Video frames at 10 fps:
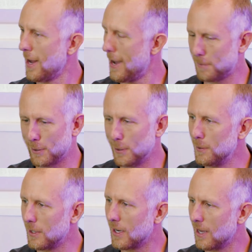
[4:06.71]

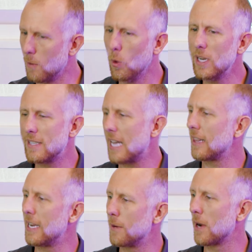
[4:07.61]
Absolutely. And what is that
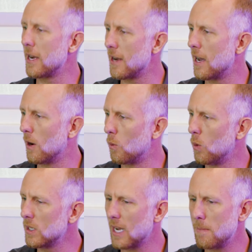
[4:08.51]
lane right now?
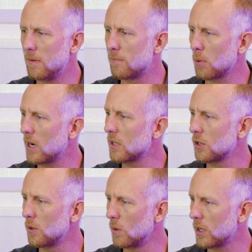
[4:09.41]
What type of products are
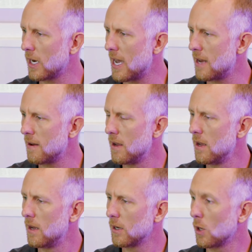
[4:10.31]
you looking at
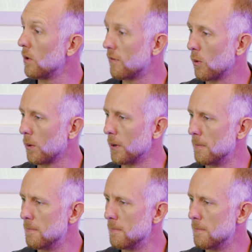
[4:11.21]
going forward?